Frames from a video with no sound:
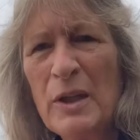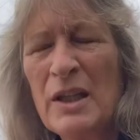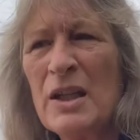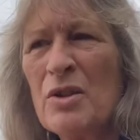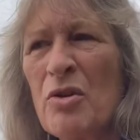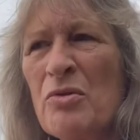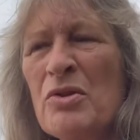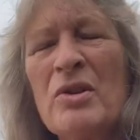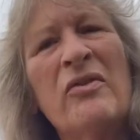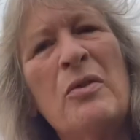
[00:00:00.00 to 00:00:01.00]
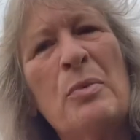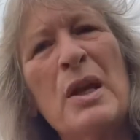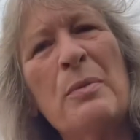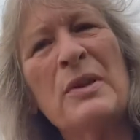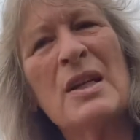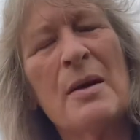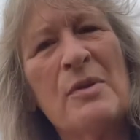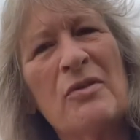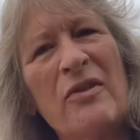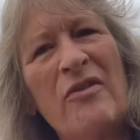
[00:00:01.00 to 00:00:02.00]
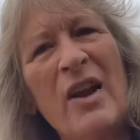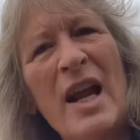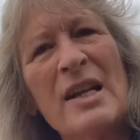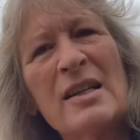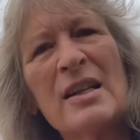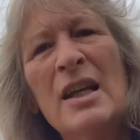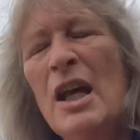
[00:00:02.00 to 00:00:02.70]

and it's also giving people time to reflect,